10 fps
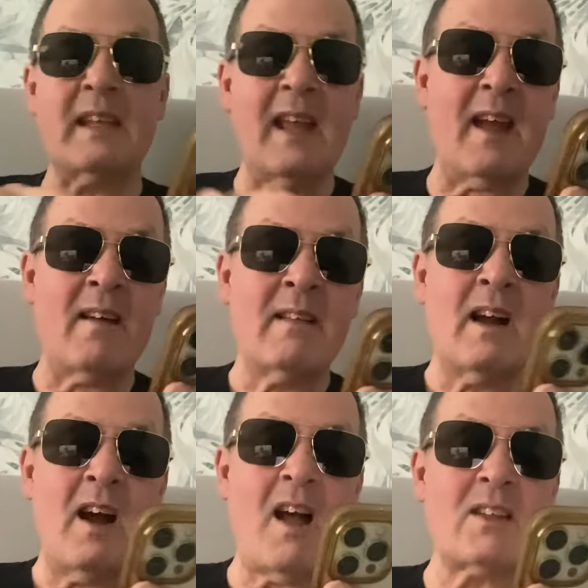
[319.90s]
Yeah,
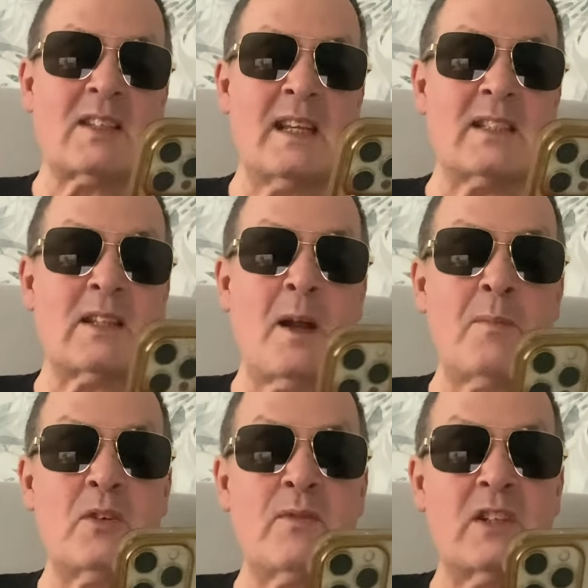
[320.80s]
ask Keir
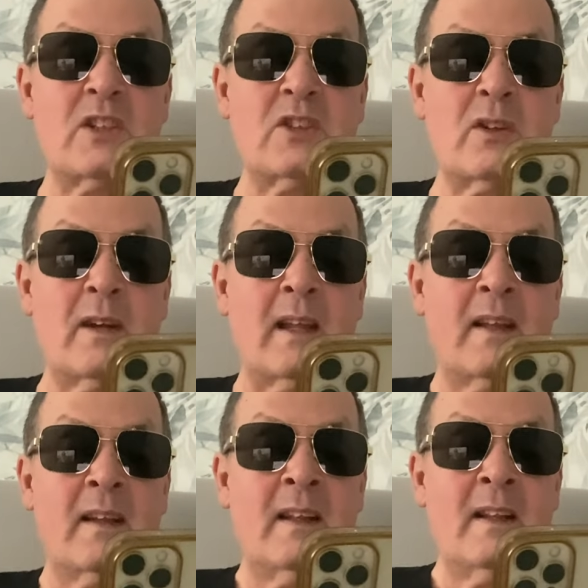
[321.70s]
Starmer and Rishi Sunak.
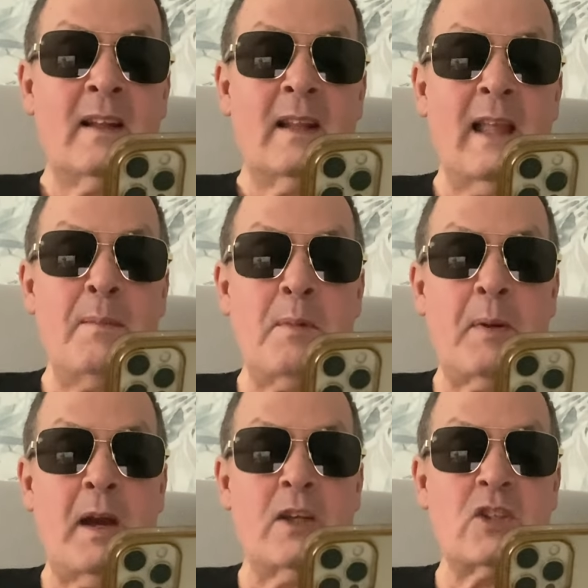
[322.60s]
Labour
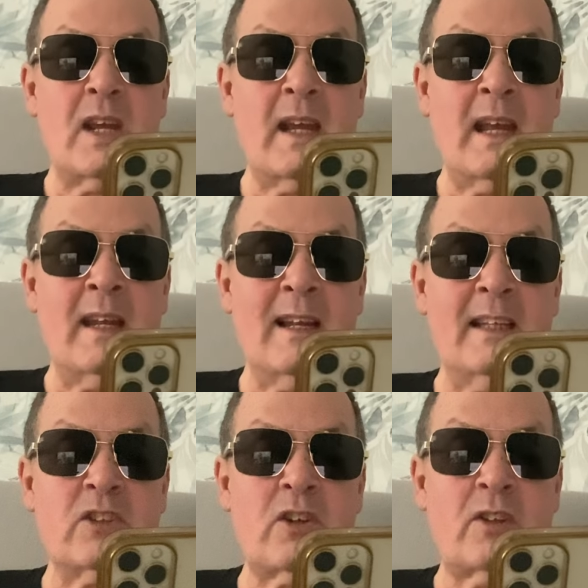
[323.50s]
Party Chair
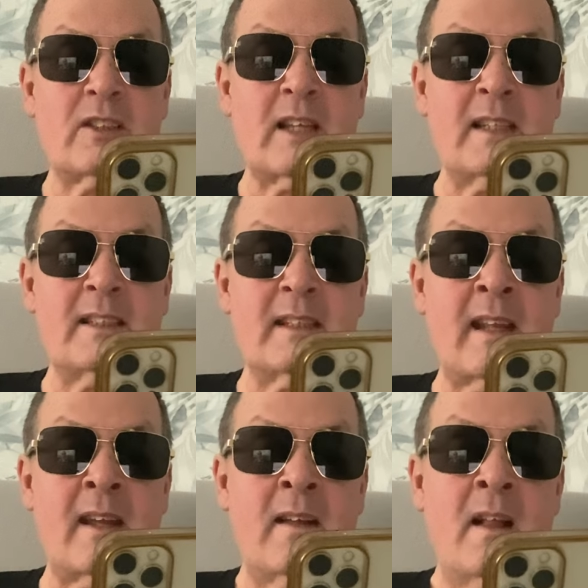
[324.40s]
Annalise Dodd says
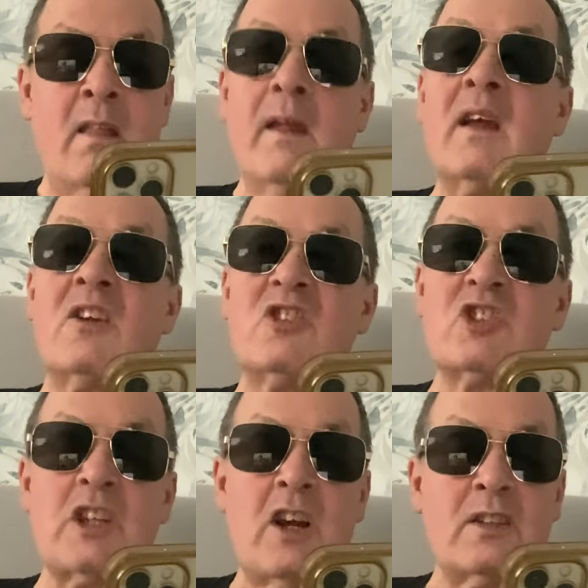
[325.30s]
that their
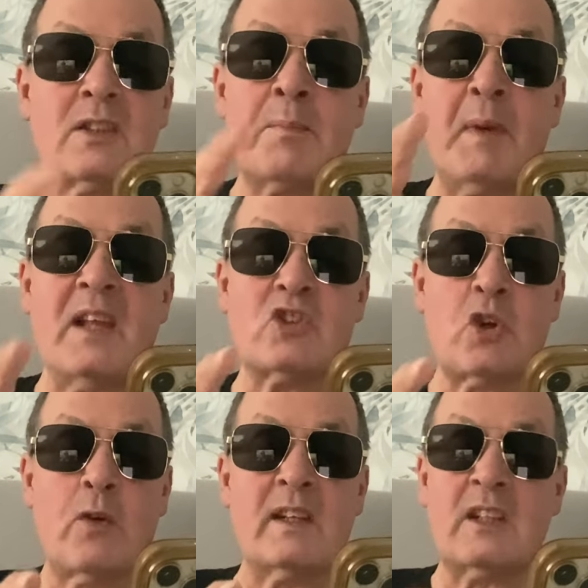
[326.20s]
concerns are big
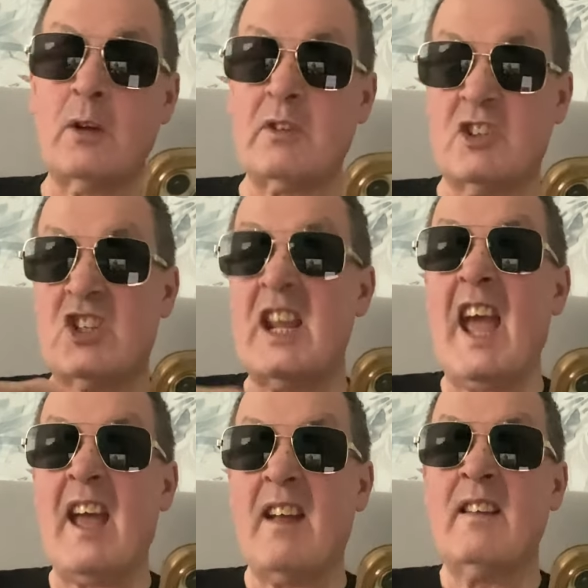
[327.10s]
Tory donors.
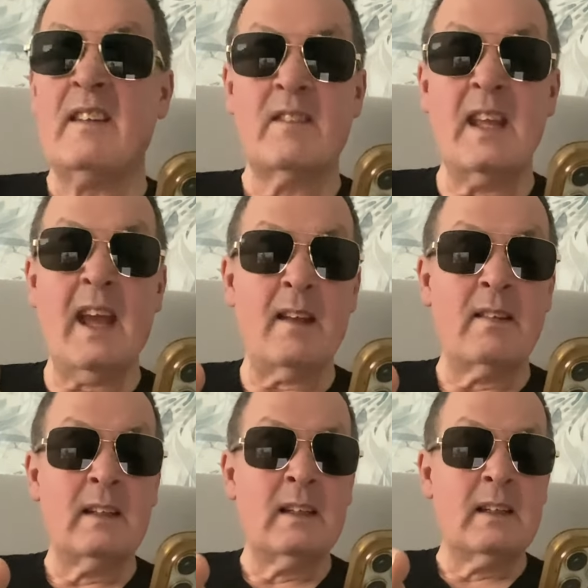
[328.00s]
Yeah, yeah.
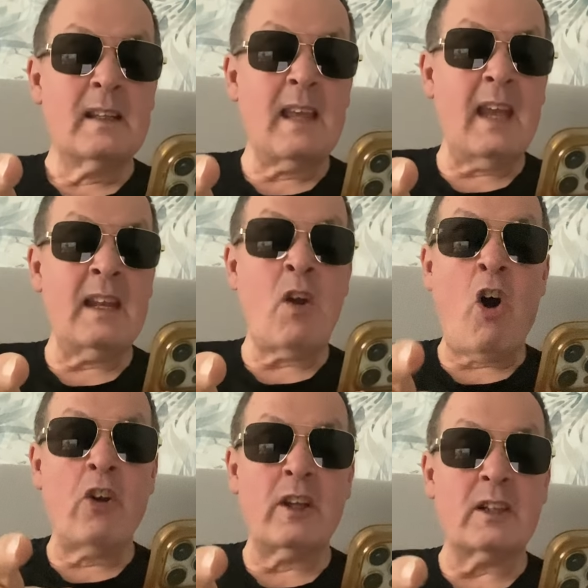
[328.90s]
Getting
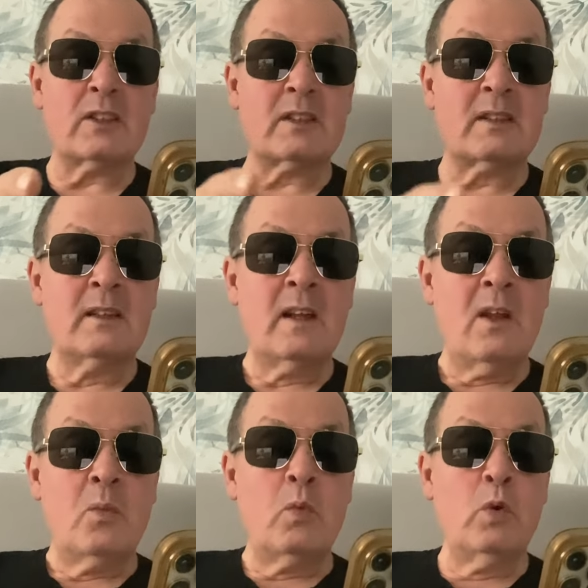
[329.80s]
honours.
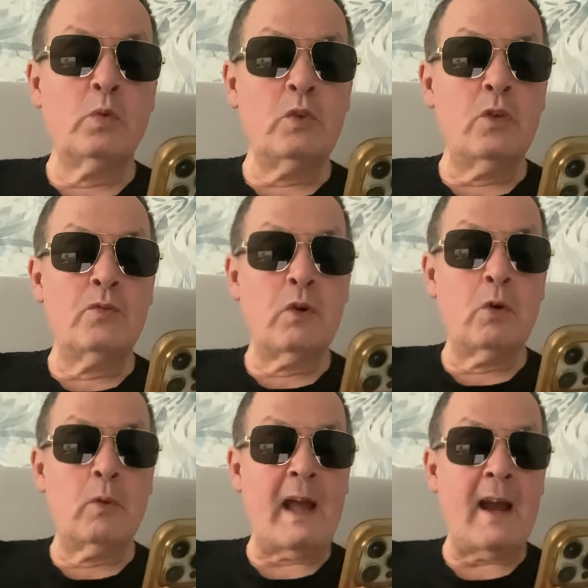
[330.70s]
Will you
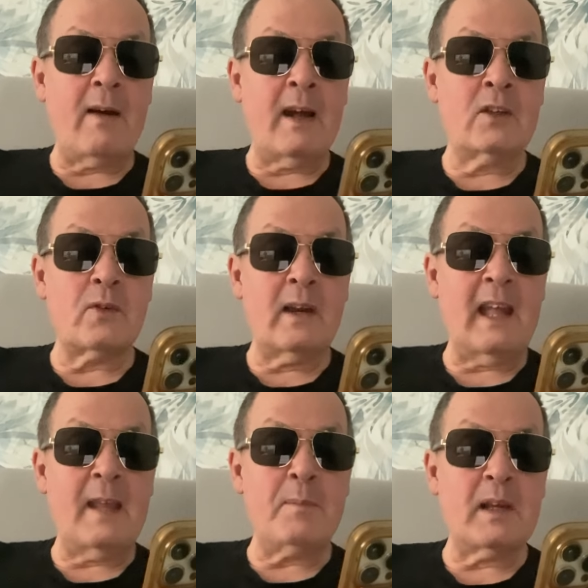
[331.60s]
rule out under a
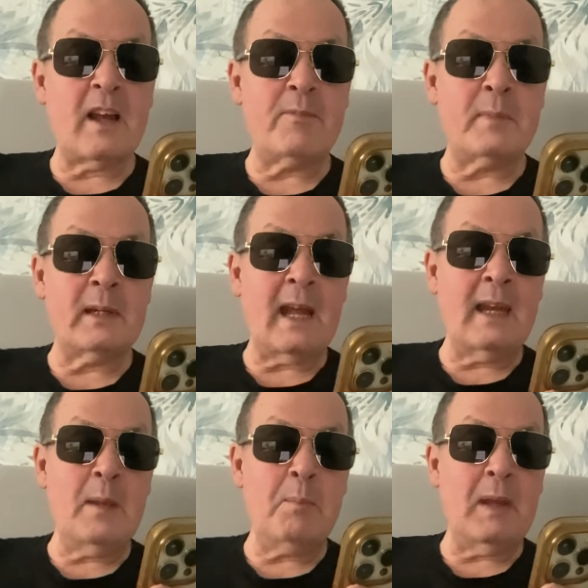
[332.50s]
Labour government
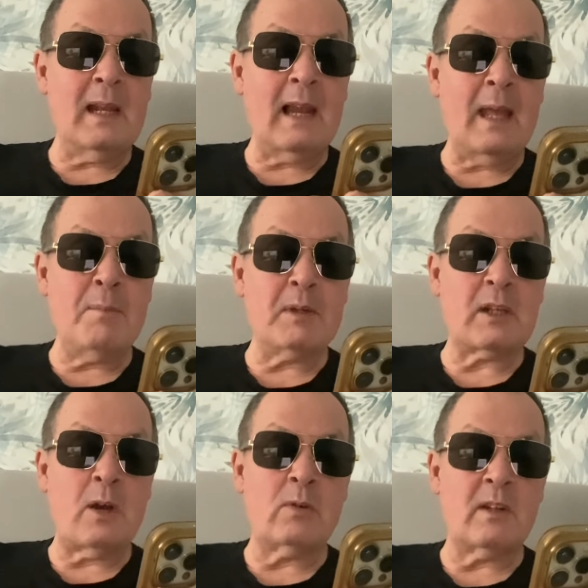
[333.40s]
any big Labour
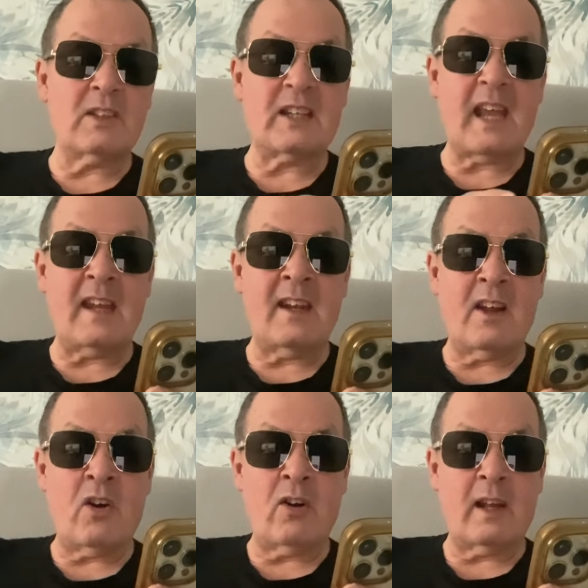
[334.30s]
donors getting an
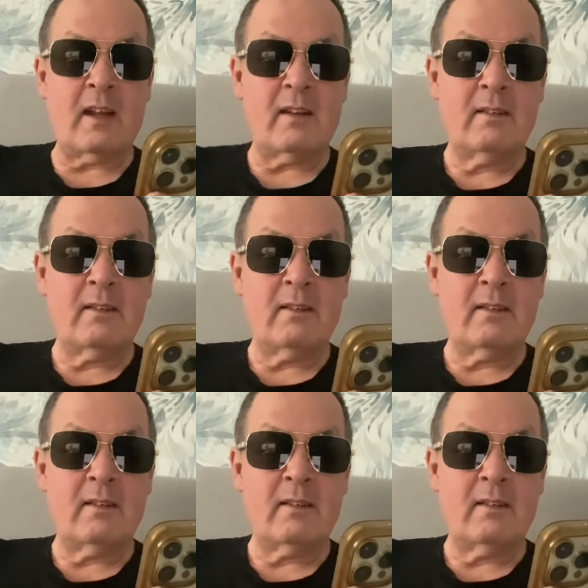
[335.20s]
honour?